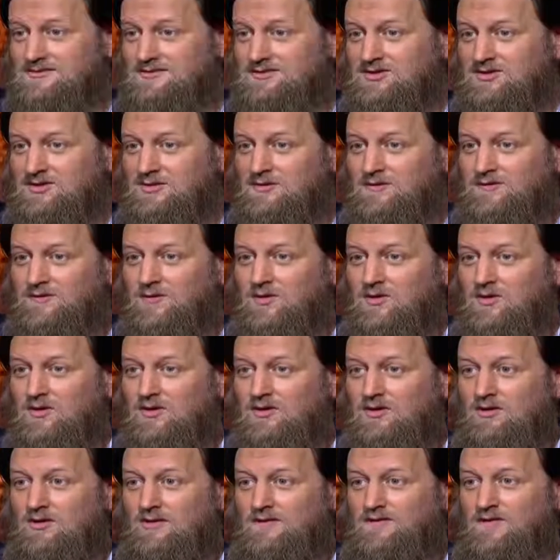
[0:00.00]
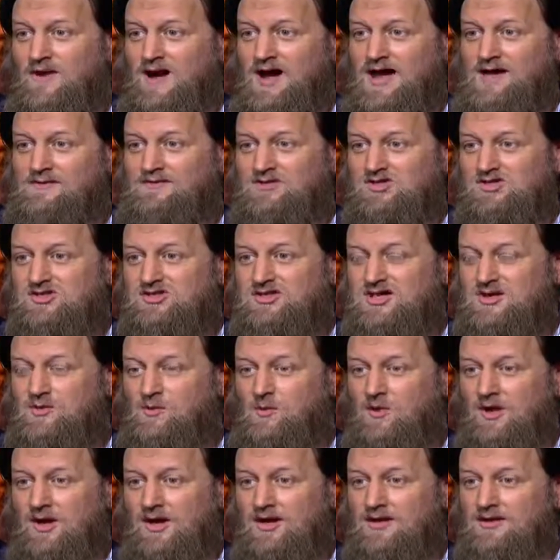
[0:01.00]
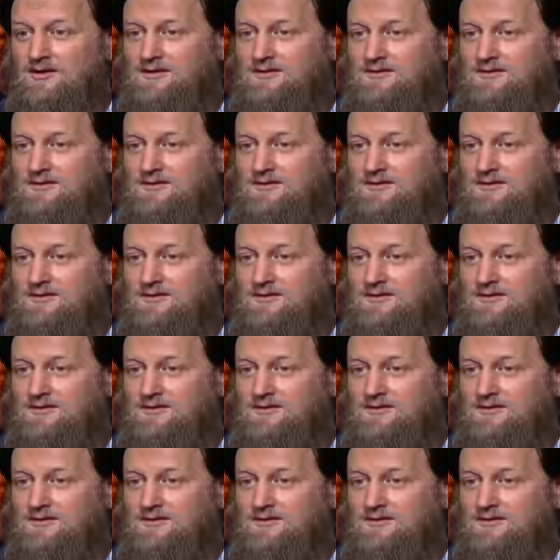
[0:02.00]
You four or five is team one.